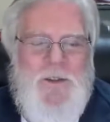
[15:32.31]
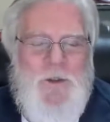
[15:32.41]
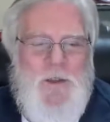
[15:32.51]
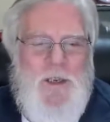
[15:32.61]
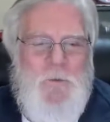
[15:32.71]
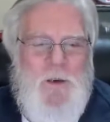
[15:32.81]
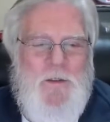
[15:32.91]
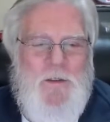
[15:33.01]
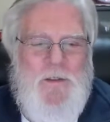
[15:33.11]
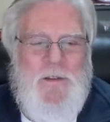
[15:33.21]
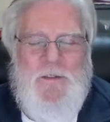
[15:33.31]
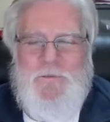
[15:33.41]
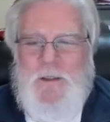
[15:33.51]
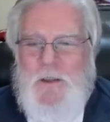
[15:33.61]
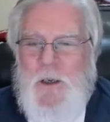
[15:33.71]
look at to
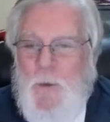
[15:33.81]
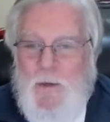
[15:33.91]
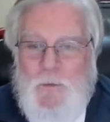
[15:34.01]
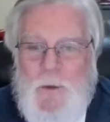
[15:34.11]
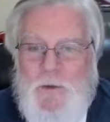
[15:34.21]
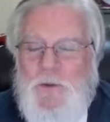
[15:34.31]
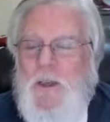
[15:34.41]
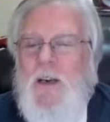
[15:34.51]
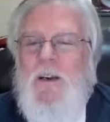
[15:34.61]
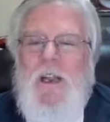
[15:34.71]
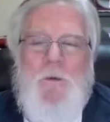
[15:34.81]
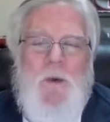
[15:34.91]
hear what our specials are?